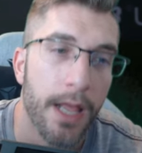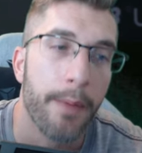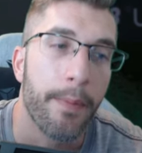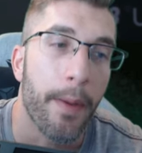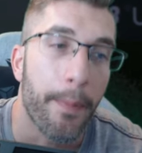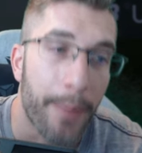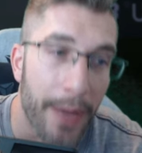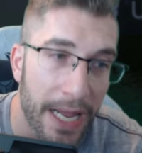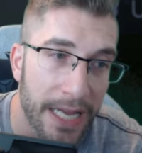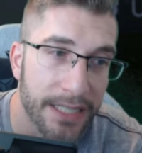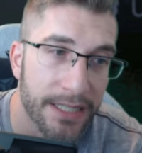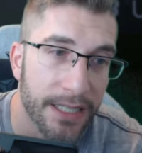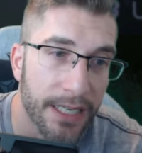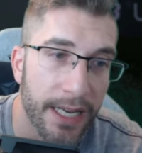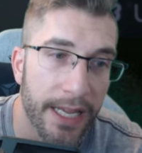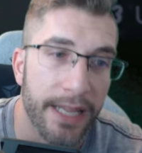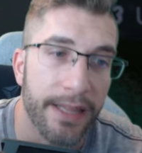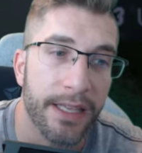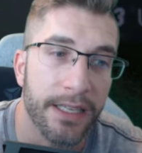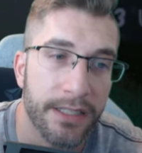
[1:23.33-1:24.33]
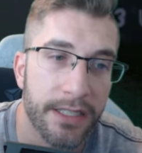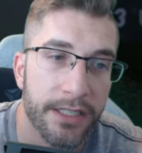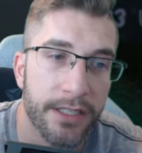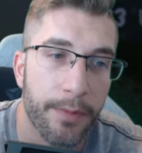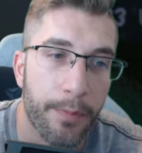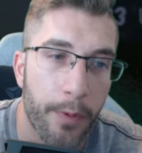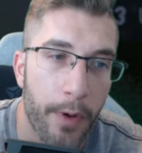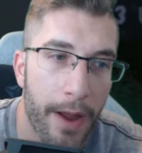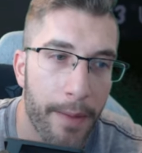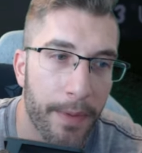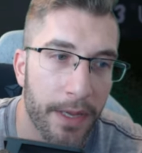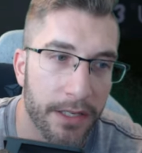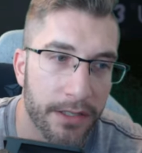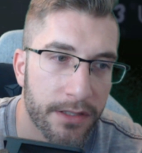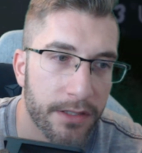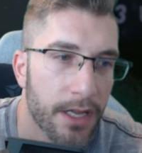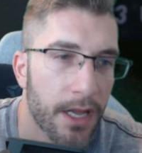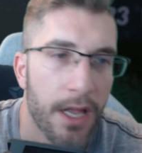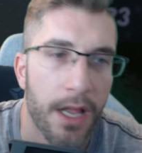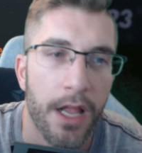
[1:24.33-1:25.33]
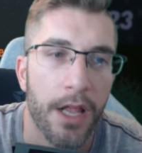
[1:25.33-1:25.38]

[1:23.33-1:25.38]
But basically, this is the premise.